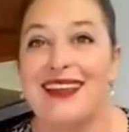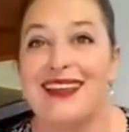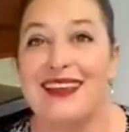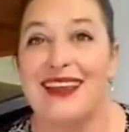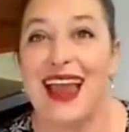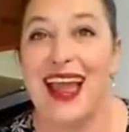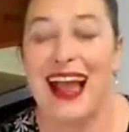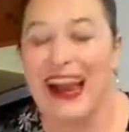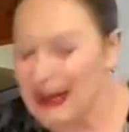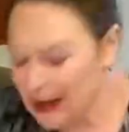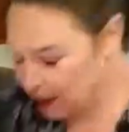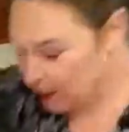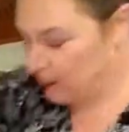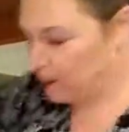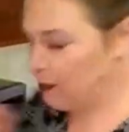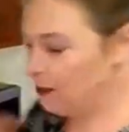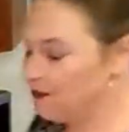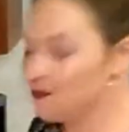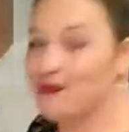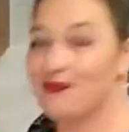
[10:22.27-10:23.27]
Now,
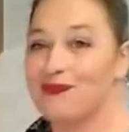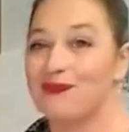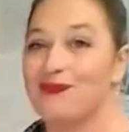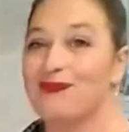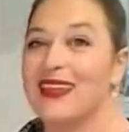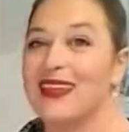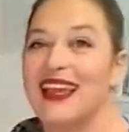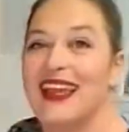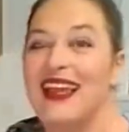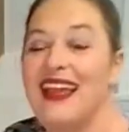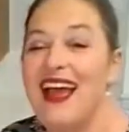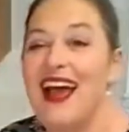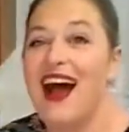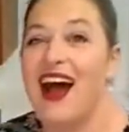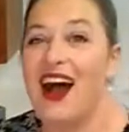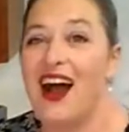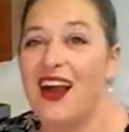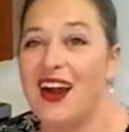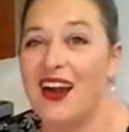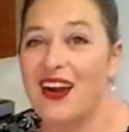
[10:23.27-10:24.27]

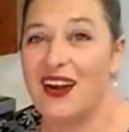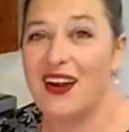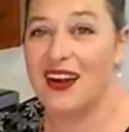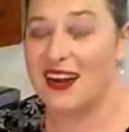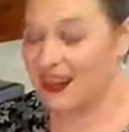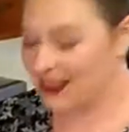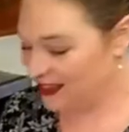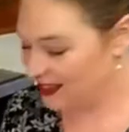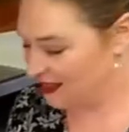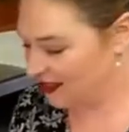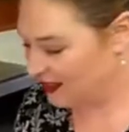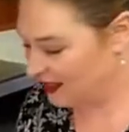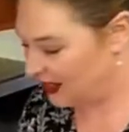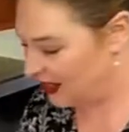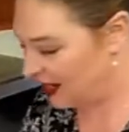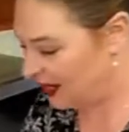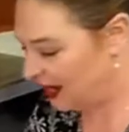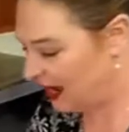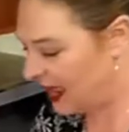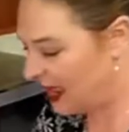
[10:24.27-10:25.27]
our
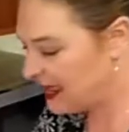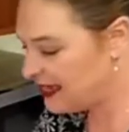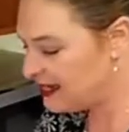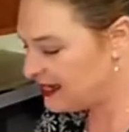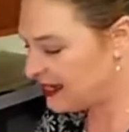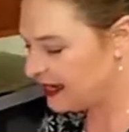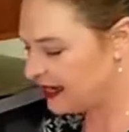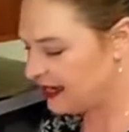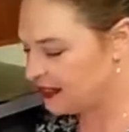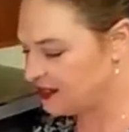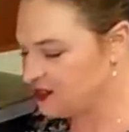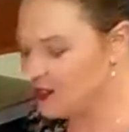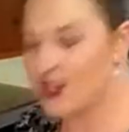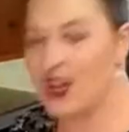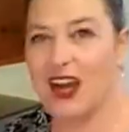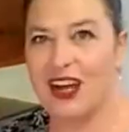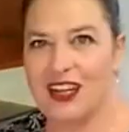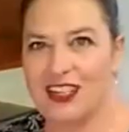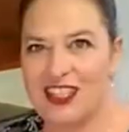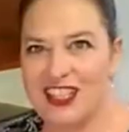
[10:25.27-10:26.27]
onions
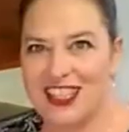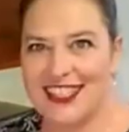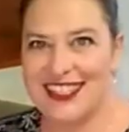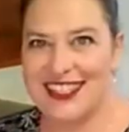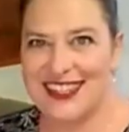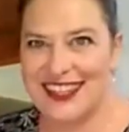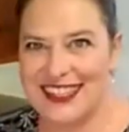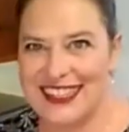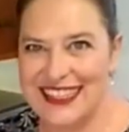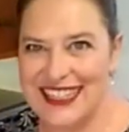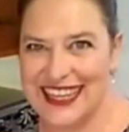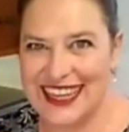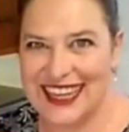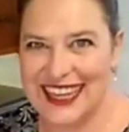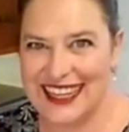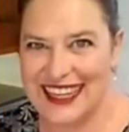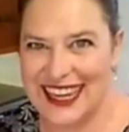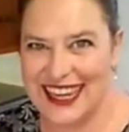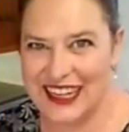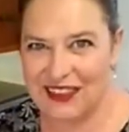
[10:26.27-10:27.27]
are just starting to
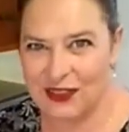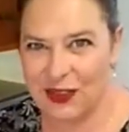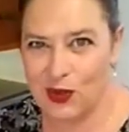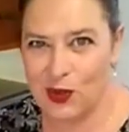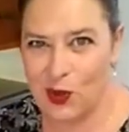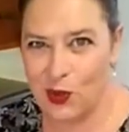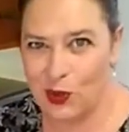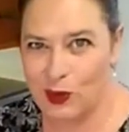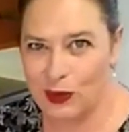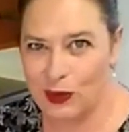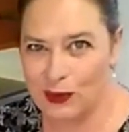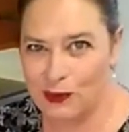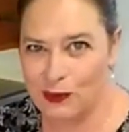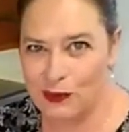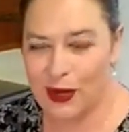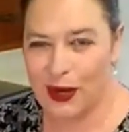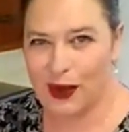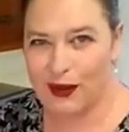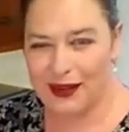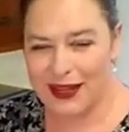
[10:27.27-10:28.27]
get kind of a golden
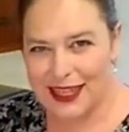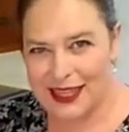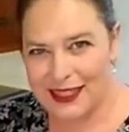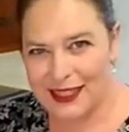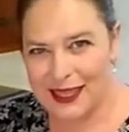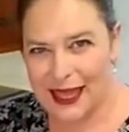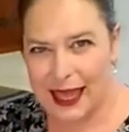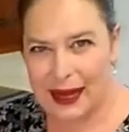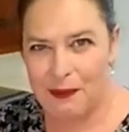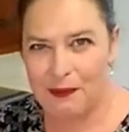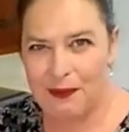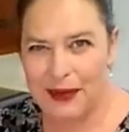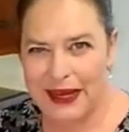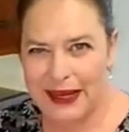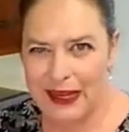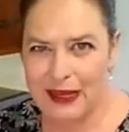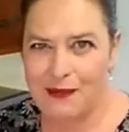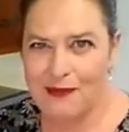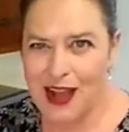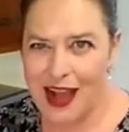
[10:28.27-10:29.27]
brown. It's at a
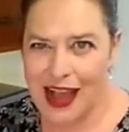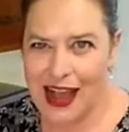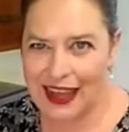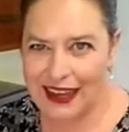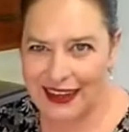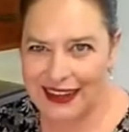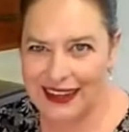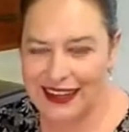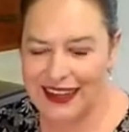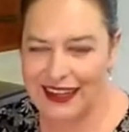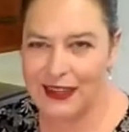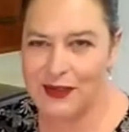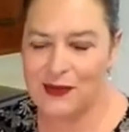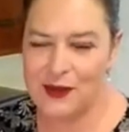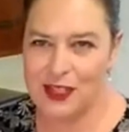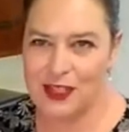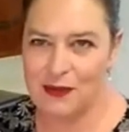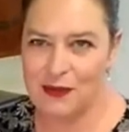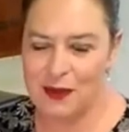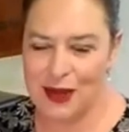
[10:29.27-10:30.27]
medium-high heat,
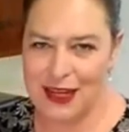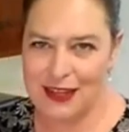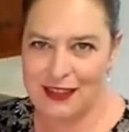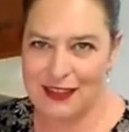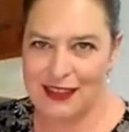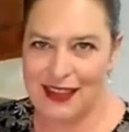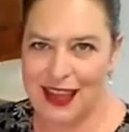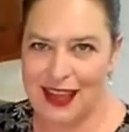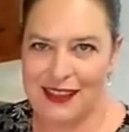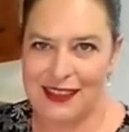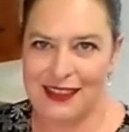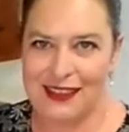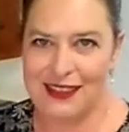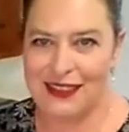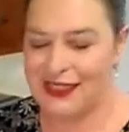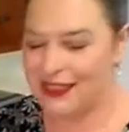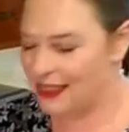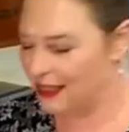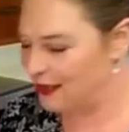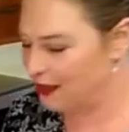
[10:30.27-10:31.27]
which means that
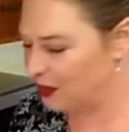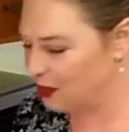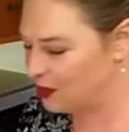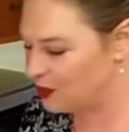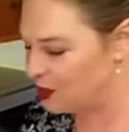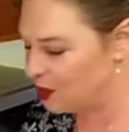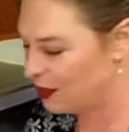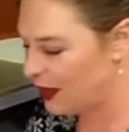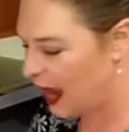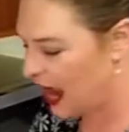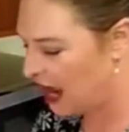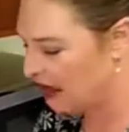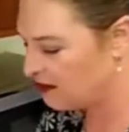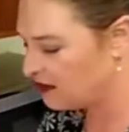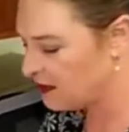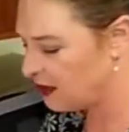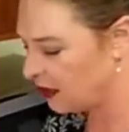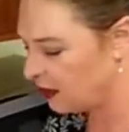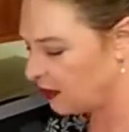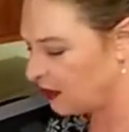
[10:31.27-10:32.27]
you do have
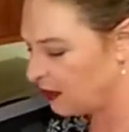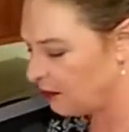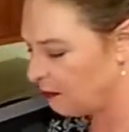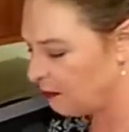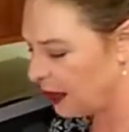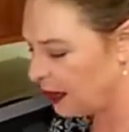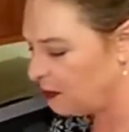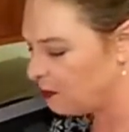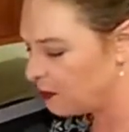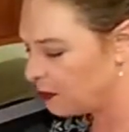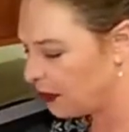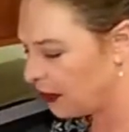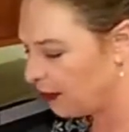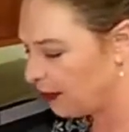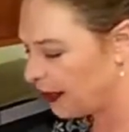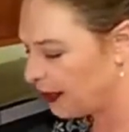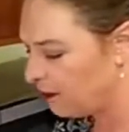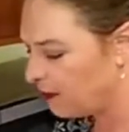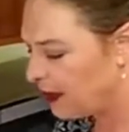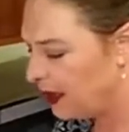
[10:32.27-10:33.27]
a good amount of
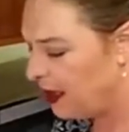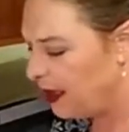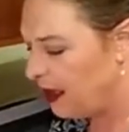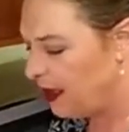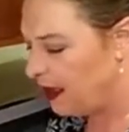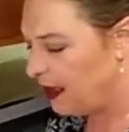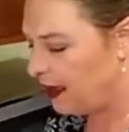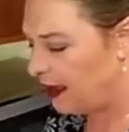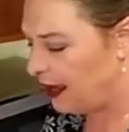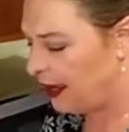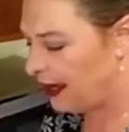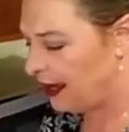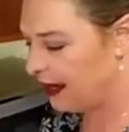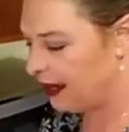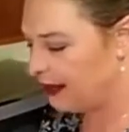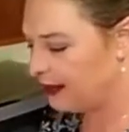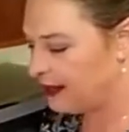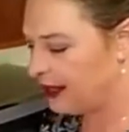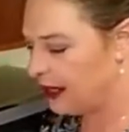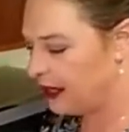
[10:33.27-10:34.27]
browning.
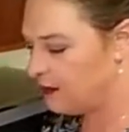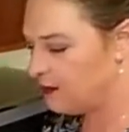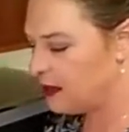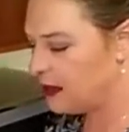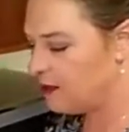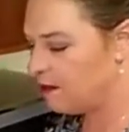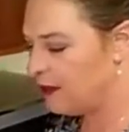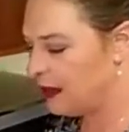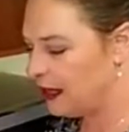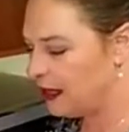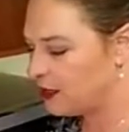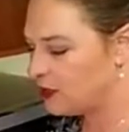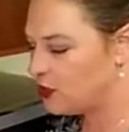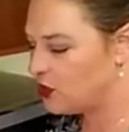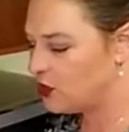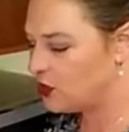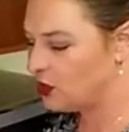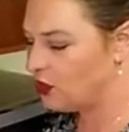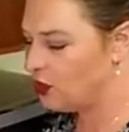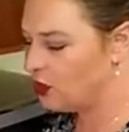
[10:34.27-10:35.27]
And I want to make
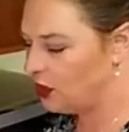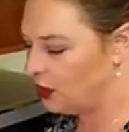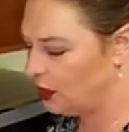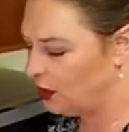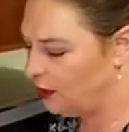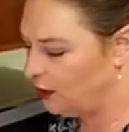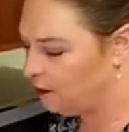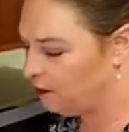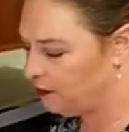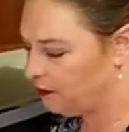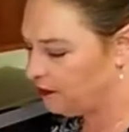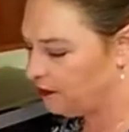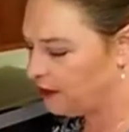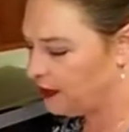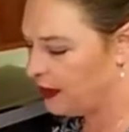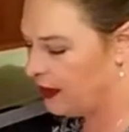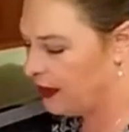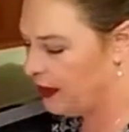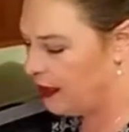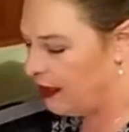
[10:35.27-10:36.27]
sure
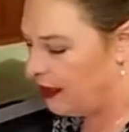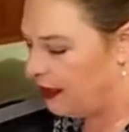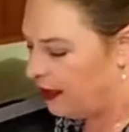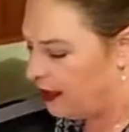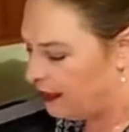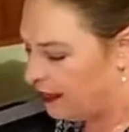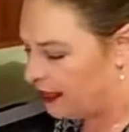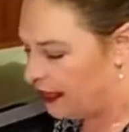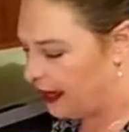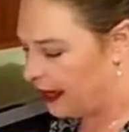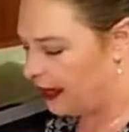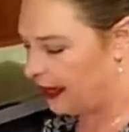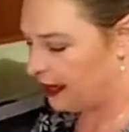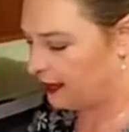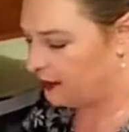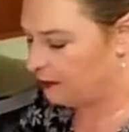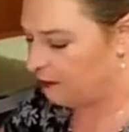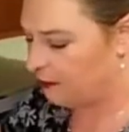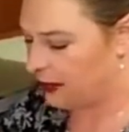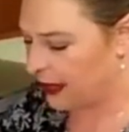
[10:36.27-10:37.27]
that
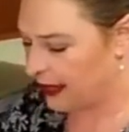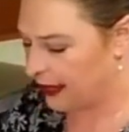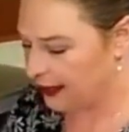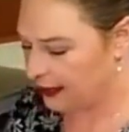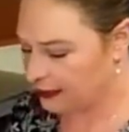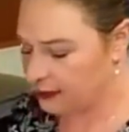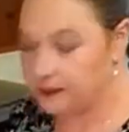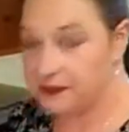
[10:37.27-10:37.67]
my